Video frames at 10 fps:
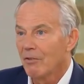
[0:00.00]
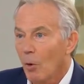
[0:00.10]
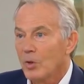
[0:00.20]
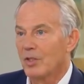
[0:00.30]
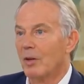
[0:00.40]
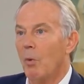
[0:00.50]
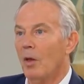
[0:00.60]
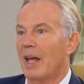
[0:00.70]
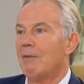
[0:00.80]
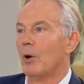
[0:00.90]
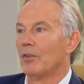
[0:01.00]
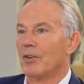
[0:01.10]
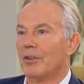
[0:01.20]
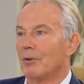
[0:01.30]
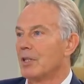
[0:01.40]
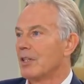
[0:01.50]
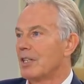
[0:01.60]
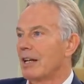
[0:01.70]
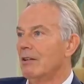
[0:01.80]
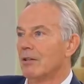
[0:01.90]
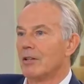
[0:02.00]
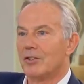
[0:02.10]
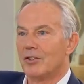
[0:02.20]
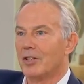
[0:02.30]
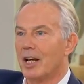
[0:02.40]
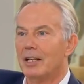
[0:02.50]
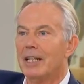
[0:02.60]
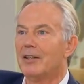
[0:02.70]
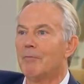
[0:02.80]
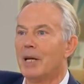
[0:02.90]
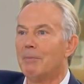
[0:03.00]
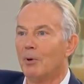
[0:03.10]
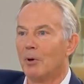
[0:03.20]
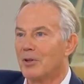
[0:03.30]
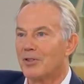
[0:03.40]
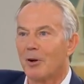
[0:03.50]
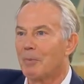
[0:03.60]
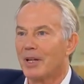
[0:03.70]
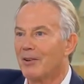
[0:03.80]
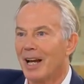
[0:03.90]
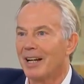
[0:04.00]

Of course, that what they want to do is to say, look, there's just an elite of people who are stopping you